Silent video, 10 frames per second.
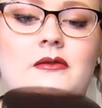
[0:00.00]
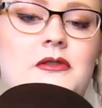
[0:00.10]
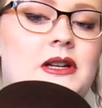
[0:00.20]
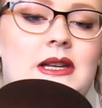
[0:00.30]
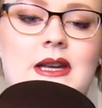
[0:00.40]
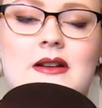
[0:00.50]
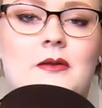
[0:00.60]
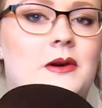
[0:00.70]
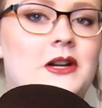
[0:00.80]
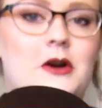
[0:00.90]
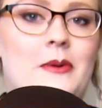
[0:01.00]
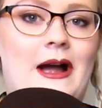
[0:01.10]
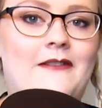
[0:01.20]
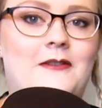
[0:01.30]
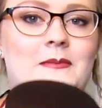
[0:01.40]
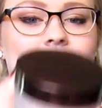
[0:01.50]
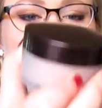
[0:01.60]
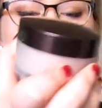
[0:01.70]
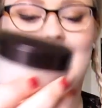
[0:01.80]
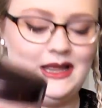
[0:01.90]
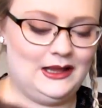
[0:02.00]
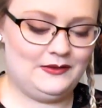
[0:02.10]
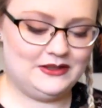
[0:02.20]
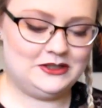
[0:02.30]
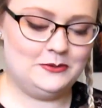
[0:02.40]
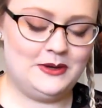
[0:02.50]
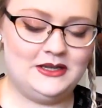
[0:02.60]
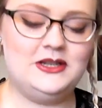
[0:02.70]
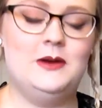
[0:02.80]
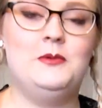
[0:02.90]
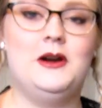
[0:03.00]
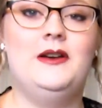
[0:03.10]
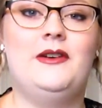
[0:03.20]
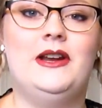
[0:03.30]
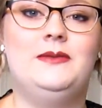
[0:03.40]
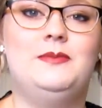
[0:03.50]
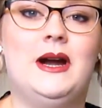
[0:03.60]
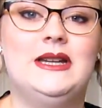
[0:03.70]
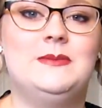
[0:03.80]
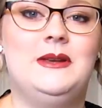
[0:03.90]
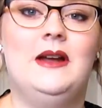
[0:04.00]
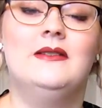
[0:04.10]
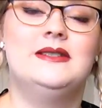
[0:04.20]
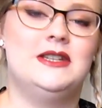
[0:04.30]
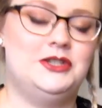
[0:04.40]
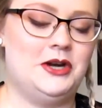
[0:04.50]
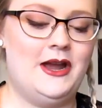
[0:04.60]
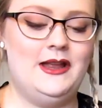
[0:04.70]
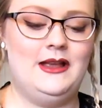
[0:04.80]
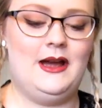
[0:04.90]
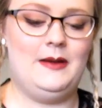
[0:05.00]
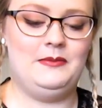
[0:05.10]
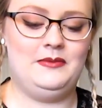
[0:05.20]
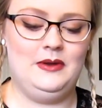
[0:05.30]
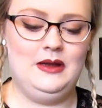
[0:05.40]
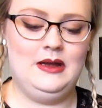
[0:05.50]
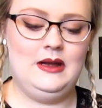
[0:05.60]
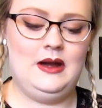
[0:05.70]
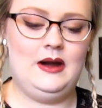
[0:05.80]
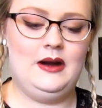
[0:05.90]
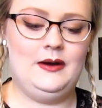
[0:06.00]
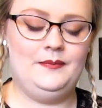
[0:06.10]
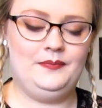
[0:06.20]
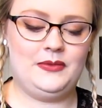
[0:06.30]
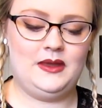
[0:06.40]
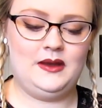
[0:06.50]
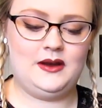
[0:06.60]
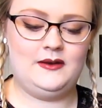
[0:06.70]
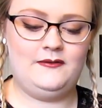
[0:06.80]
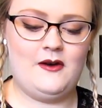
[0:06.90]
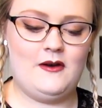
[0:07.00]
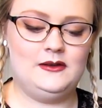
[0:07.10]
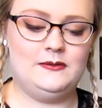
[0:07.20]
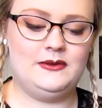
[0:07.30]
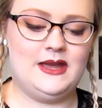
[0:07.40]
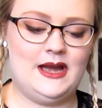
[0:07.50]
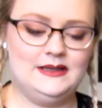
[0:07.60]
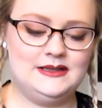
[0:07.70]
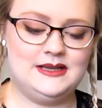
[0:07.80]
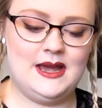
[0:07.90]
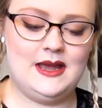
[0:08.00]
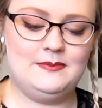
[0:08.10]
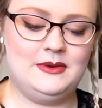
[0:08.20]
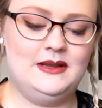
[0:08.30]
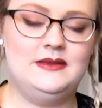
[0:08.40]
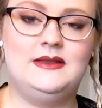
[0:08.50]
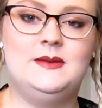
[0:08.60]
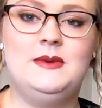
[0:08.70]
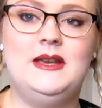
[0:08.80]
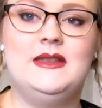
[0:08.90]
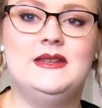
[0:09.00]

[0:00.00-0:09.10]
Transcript: really don't want to go back from this. I love it so much. I'm worried if I buy something else and try it, I'm gonna fall in love with that instead, but to me